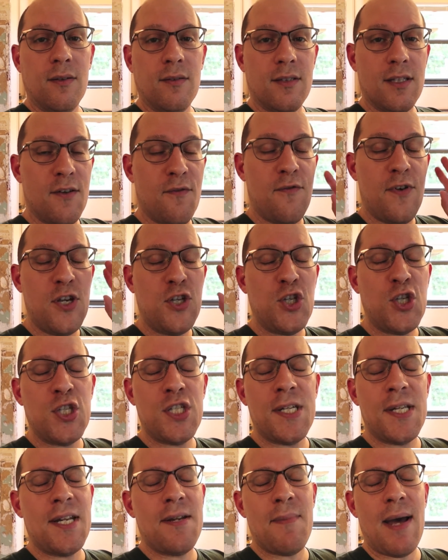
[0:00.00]
the
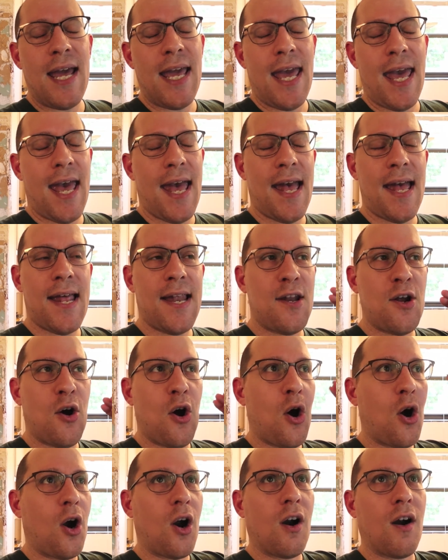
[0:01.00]
visions in my head
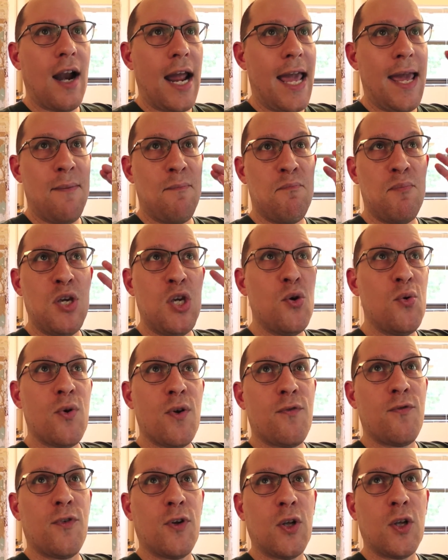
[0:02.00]
are a
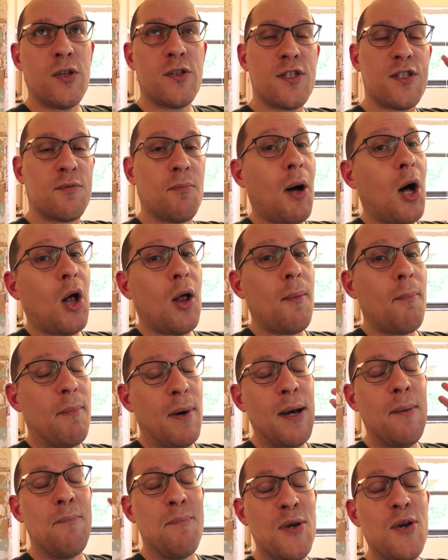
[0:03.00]
beautiful, small
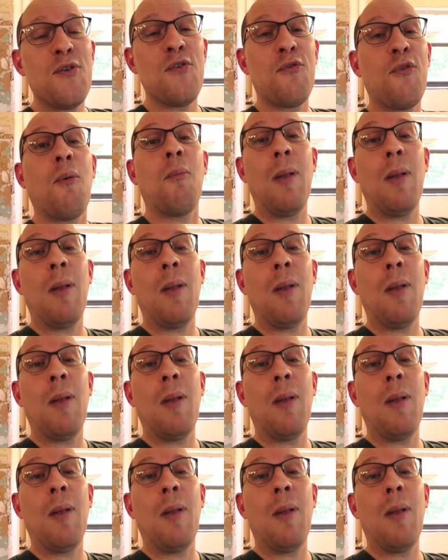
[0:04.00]
but beautiful